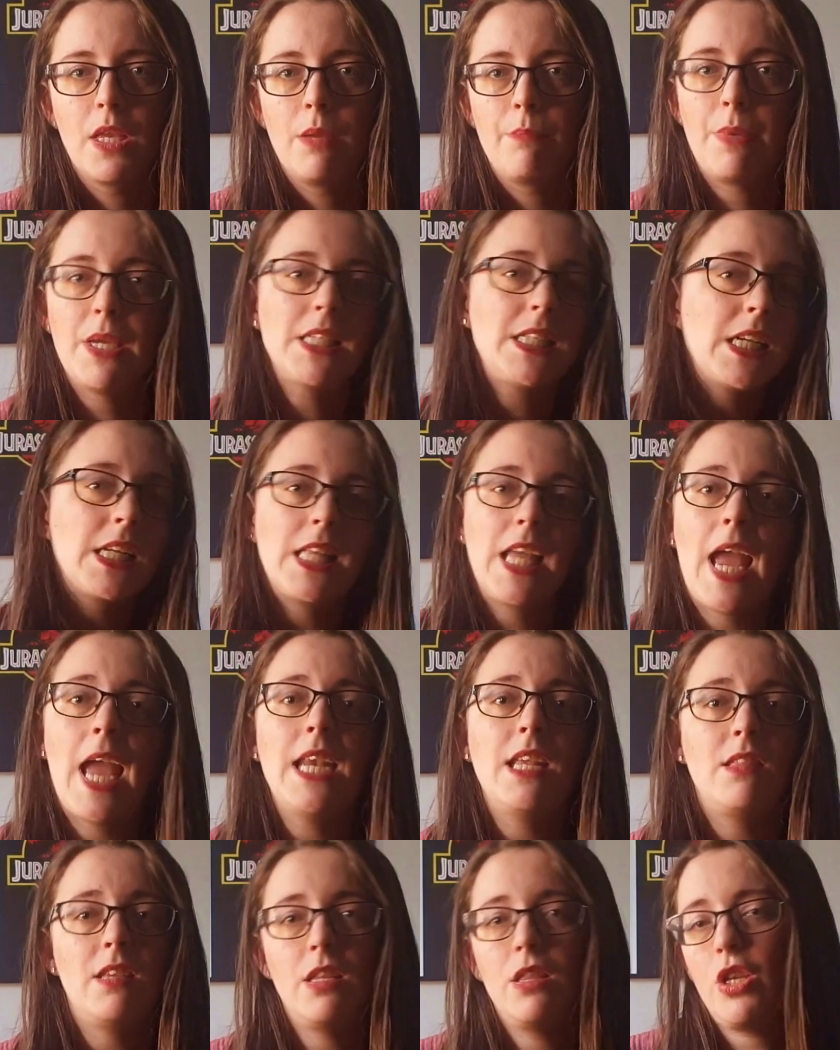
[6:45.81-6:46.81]
basically
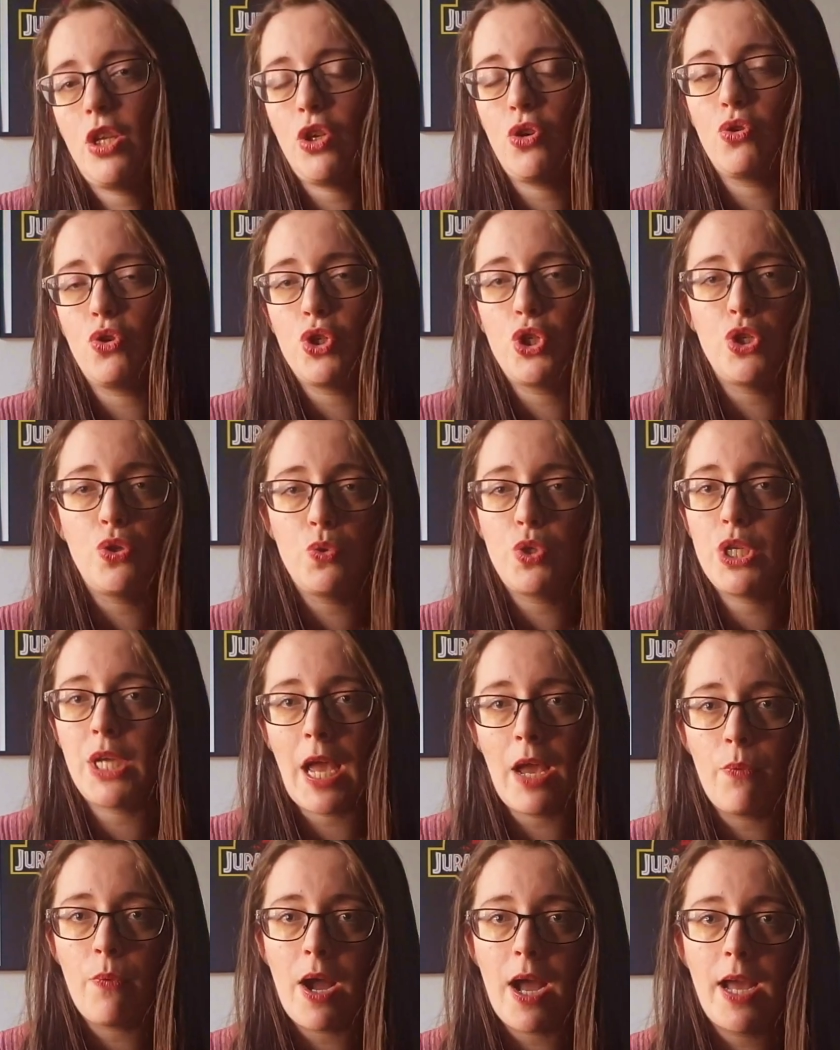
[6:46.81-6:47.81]
anything that you could do
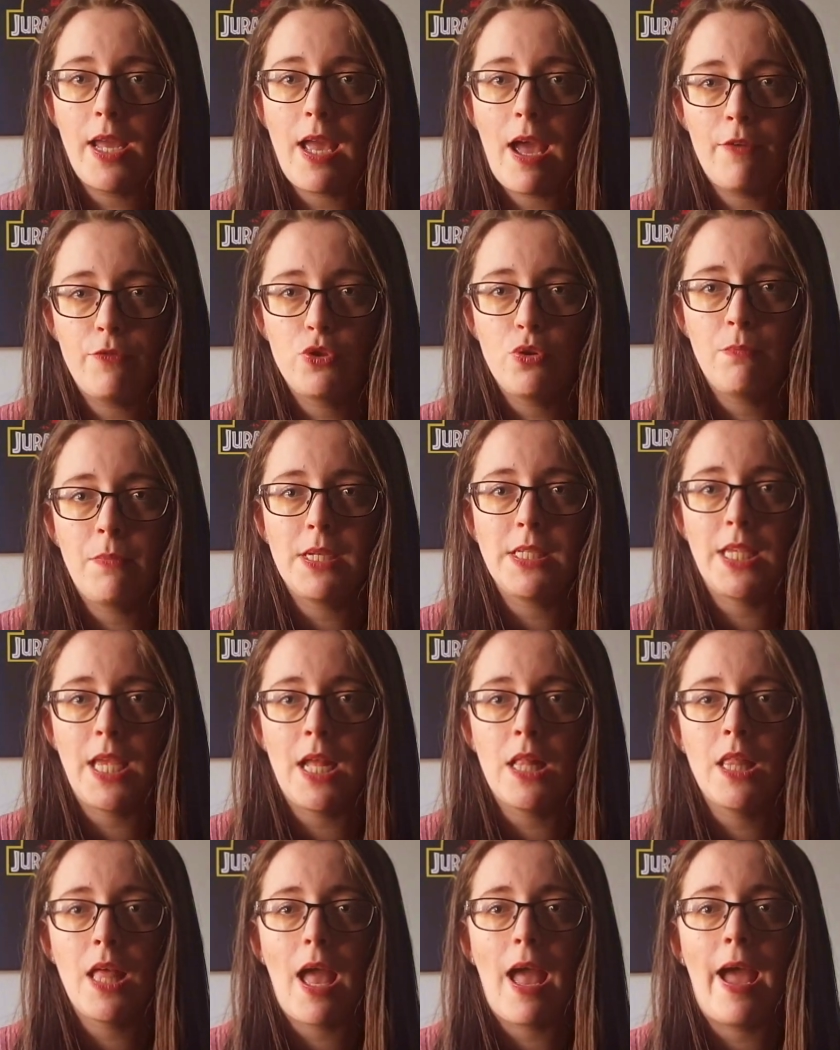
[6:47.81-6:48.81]
DIY I've done
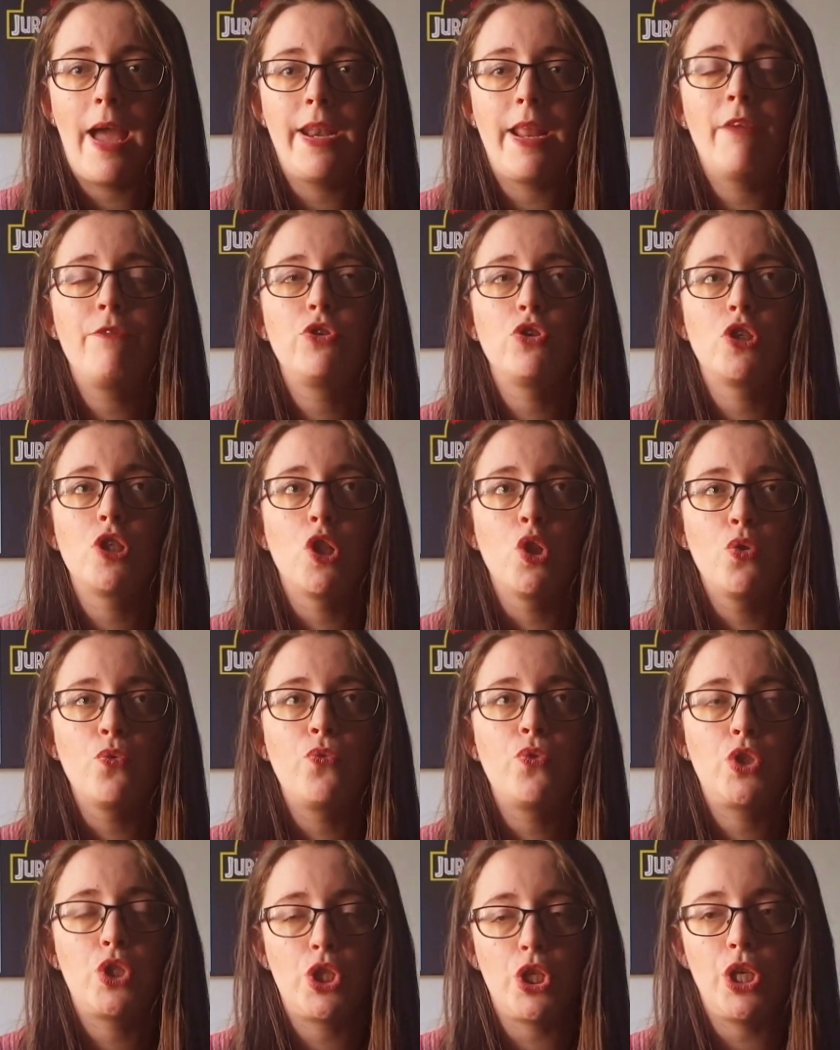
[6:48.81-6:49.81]
myself, and I've just
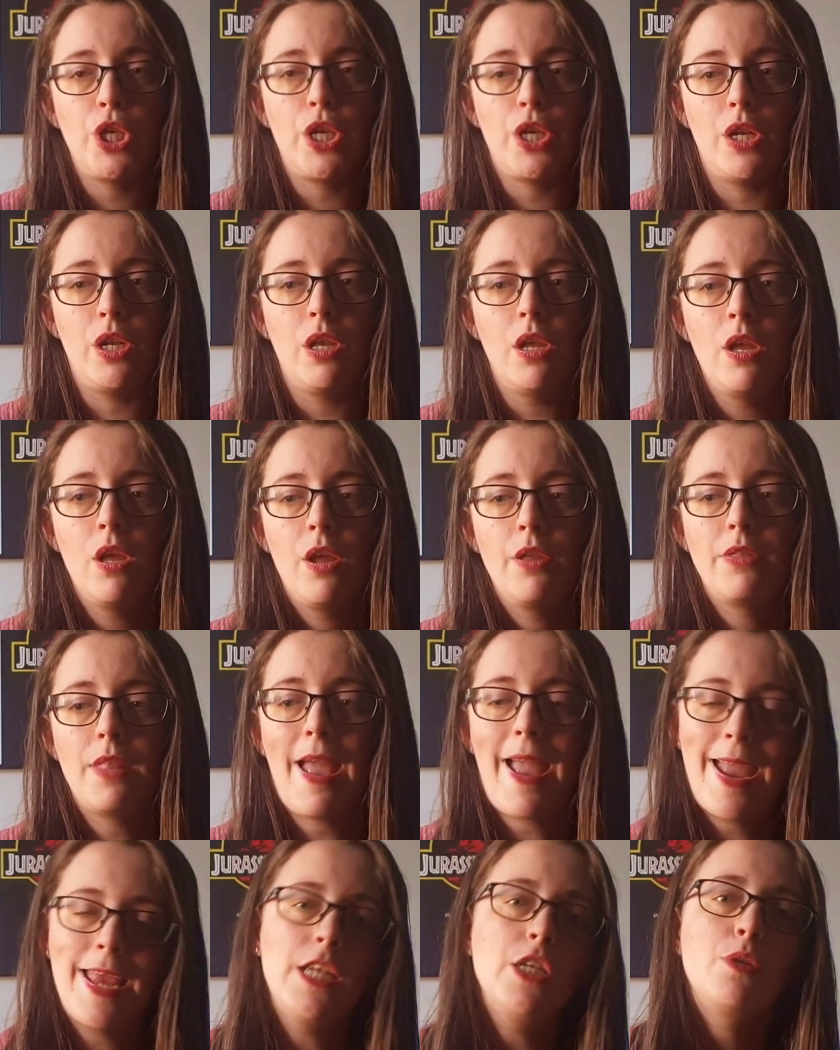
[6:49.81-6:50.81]
loved seeing
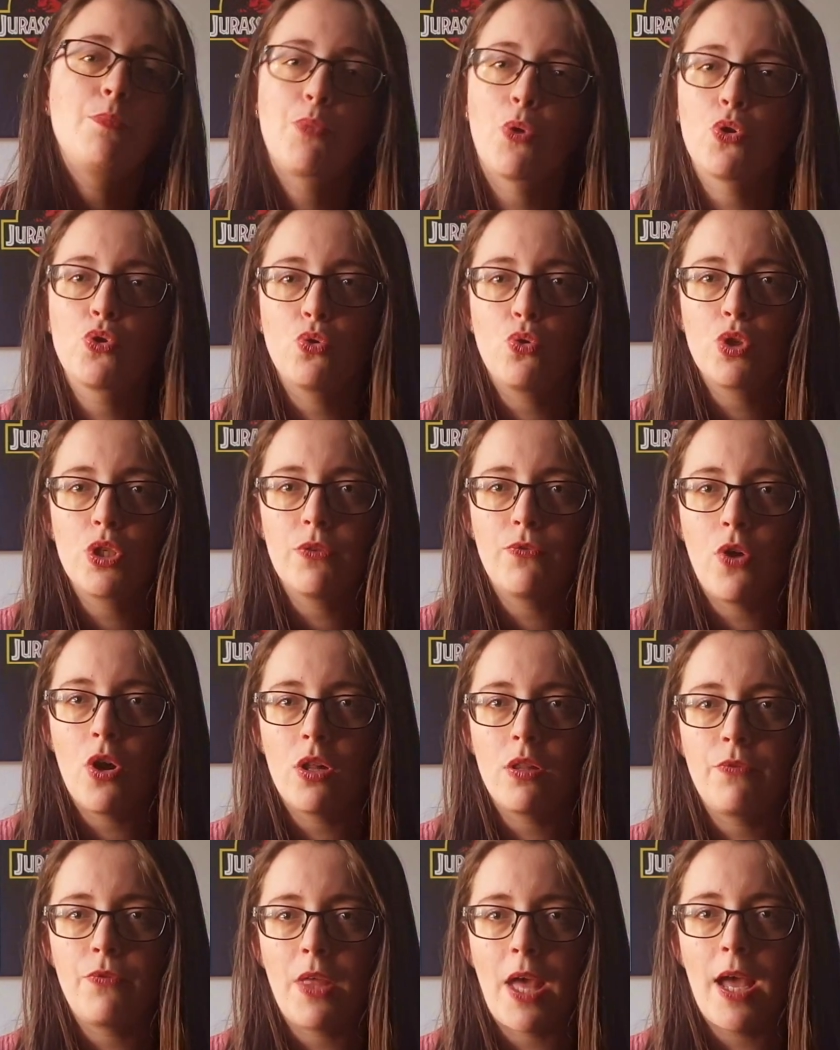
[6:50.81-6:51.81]
the end product of
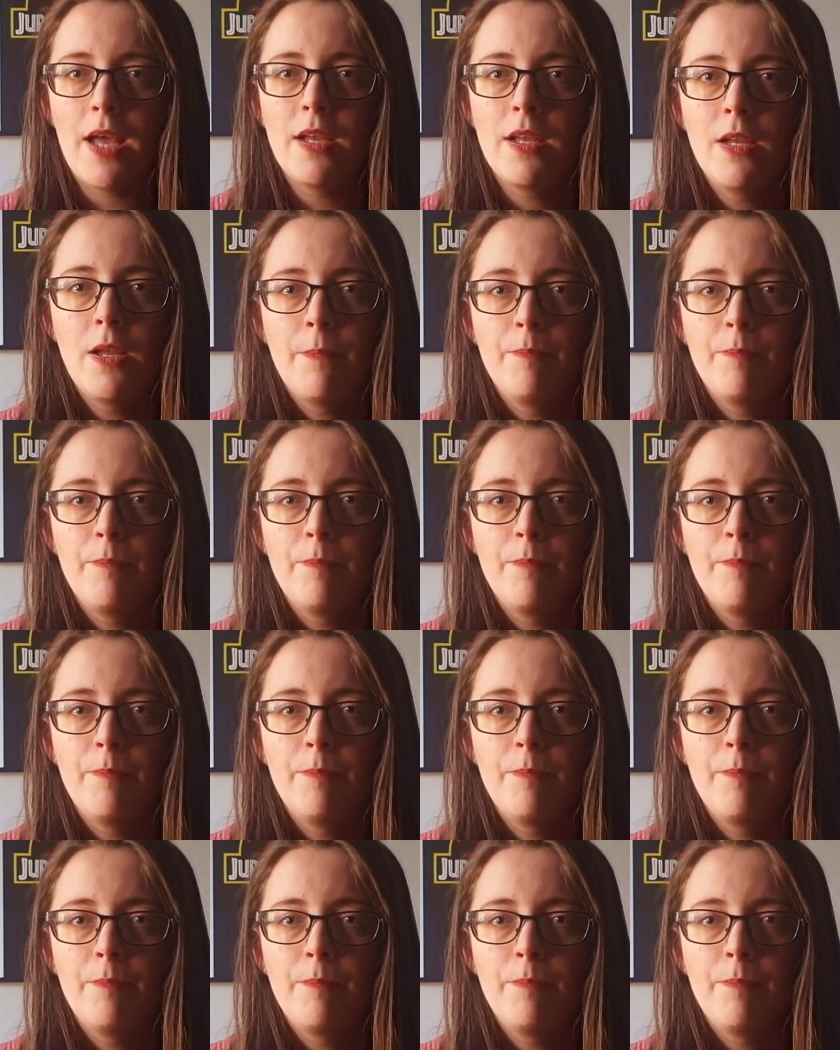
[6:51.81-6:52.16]
all of that,